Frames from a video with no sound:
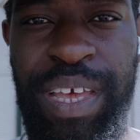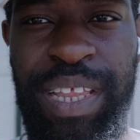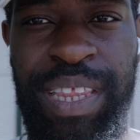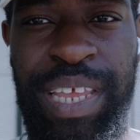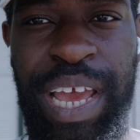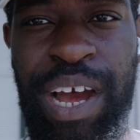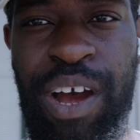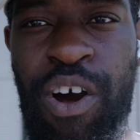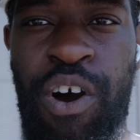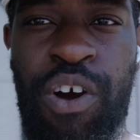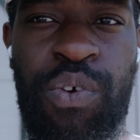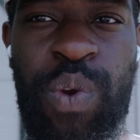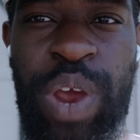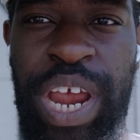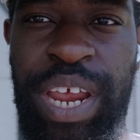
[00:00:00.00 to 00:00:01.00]
They are all
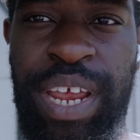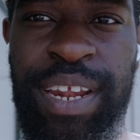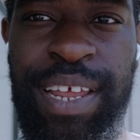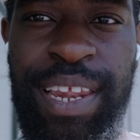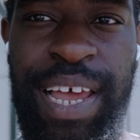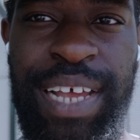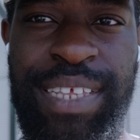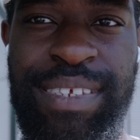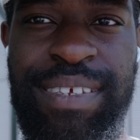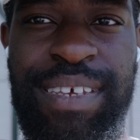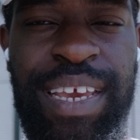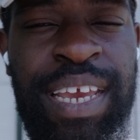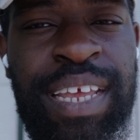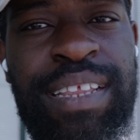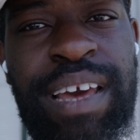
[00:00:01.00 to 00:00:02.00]
creating the LUTs
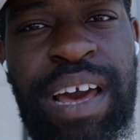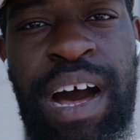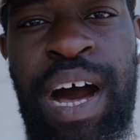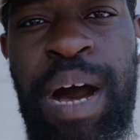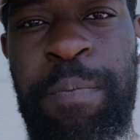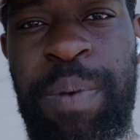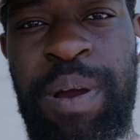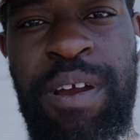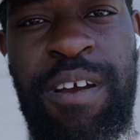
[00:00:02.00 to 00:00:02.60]
in the app